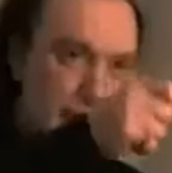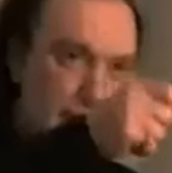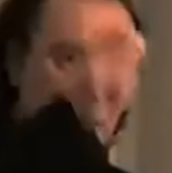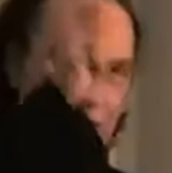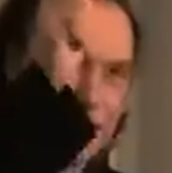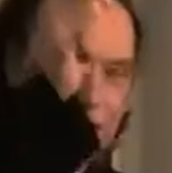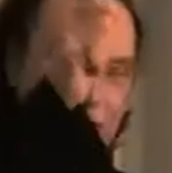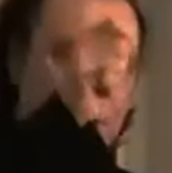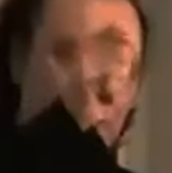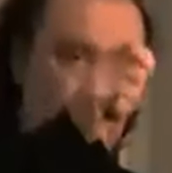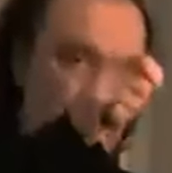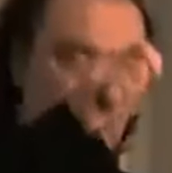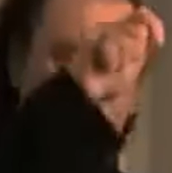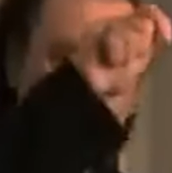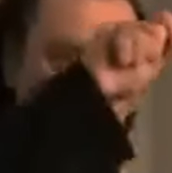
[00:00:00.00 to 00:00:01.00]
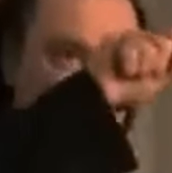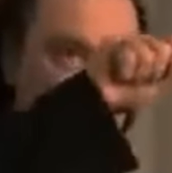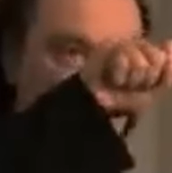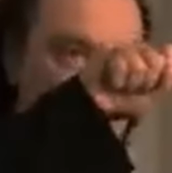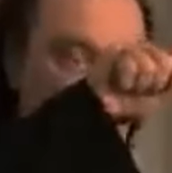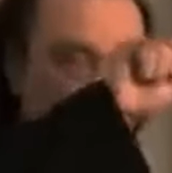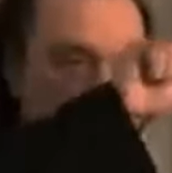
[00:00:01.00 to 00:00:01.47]
started to cut the
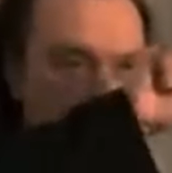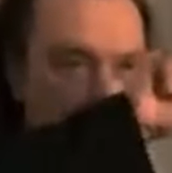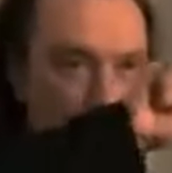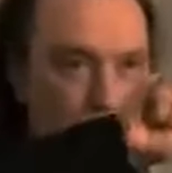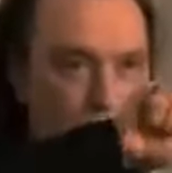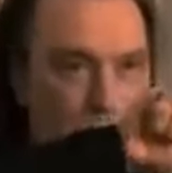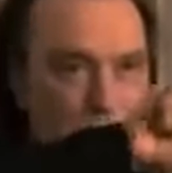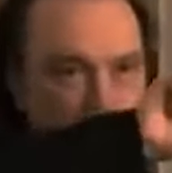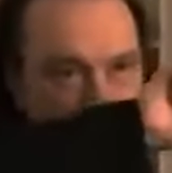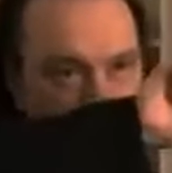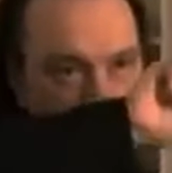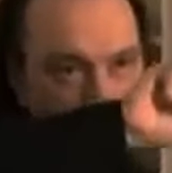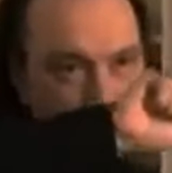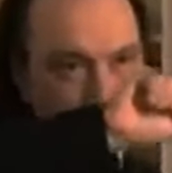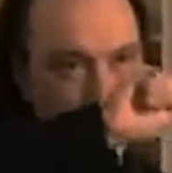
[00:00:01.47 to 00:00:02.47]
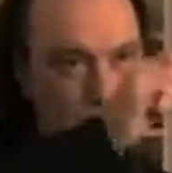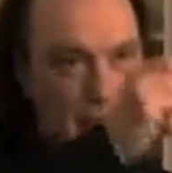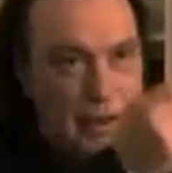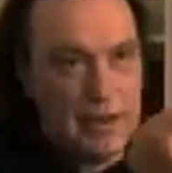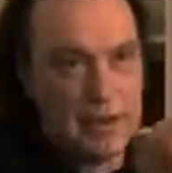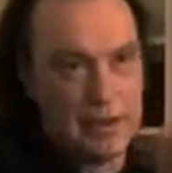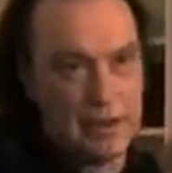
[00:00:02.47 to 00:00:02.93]
cone of the
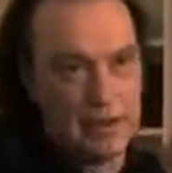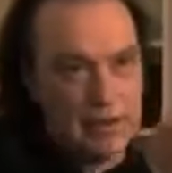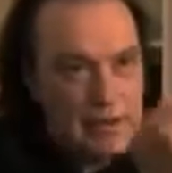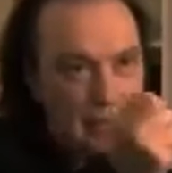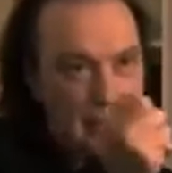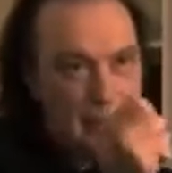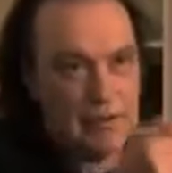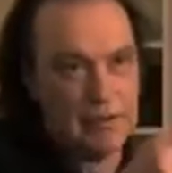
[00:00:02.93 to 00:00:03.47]
speaker.